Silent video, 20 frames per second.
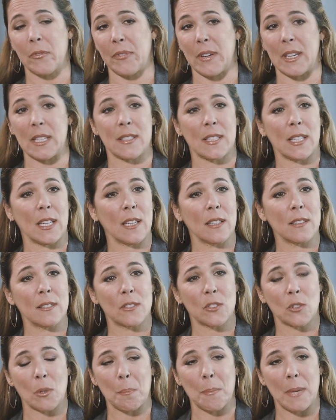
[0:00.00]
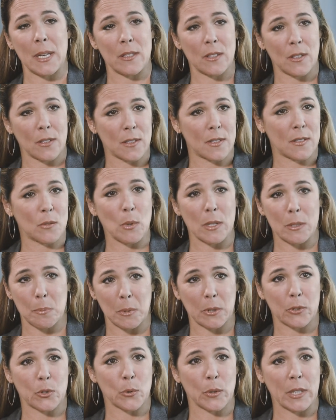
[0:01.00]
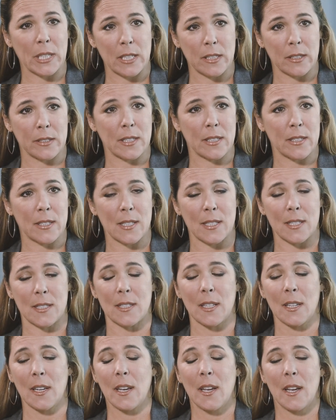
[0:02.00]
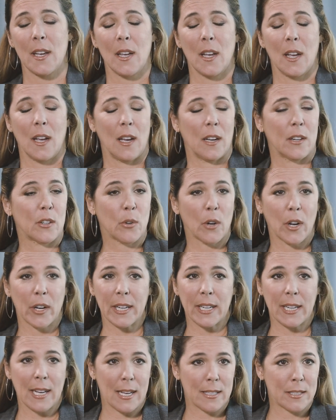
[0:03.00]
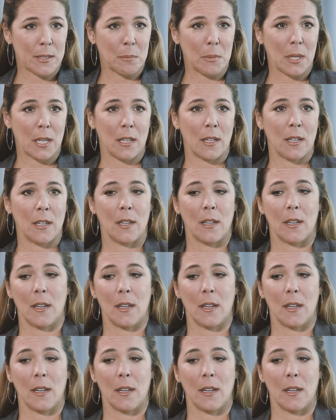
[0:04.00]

facing tremendous respiratory illnesses, chronic asthma,